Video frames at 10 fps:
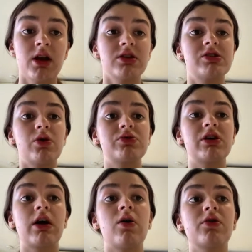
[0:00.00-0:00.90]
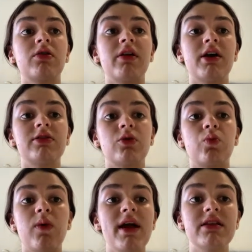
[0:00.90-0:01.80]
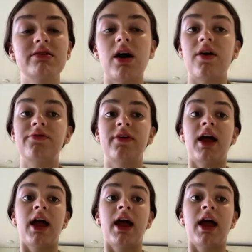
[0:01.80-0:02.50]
So to calculate the weight of